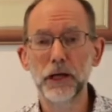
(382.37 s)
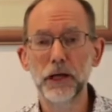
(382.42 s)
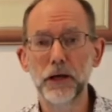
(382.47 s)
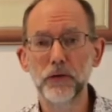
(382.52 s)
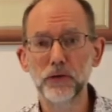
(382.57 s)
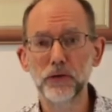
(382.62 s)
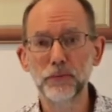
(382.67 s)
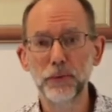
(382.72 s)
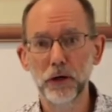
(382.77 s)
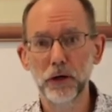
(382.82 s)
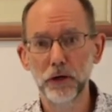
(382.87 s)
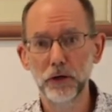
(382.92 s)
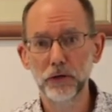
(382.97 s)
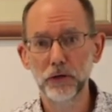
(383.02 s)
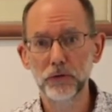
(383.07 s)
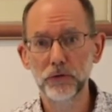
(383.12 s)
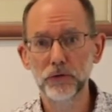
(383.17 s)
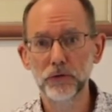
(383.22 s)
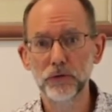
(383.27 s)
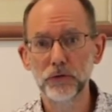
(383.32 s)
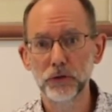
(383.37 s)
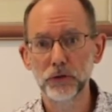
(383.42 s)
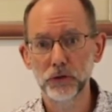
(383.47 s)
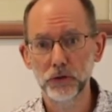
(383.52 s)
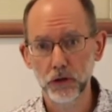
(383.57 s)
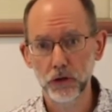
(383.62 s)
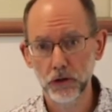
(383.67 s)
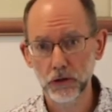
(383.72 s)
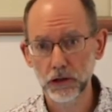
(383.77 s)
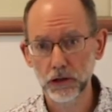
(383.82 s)
as opposed to
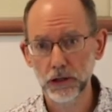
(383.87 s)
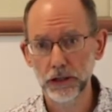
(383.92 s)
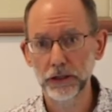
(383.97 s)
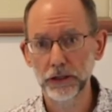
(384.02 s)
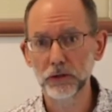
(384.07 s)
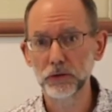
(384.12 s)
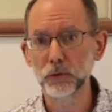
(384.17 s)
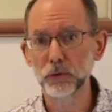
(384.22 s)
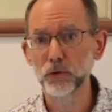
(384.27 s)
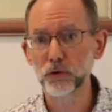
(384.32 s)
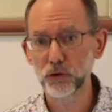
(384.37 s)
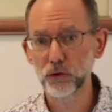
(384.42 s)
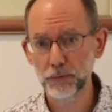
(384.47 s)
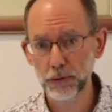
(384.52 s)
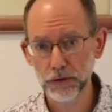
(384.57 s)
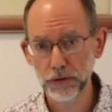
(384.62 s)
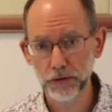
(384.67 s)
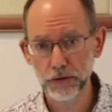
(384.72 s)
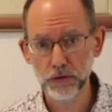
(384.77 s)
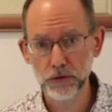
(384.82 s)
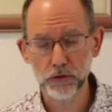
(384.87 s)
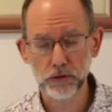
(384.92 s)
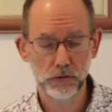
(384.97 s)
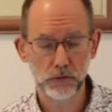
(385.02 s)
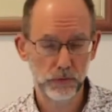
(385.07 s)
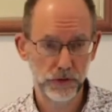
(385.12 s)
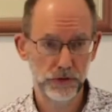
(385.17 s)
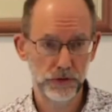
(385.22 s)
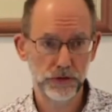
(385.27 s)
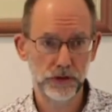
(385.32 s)
godly or spiritual
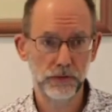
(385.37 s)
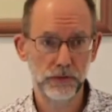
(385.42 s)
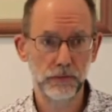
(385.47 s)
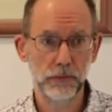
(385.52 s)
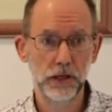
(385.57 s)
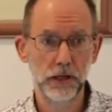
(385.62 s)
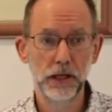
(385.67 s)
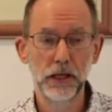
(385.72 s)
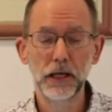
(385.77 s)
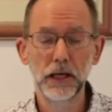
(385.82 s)
wisdom.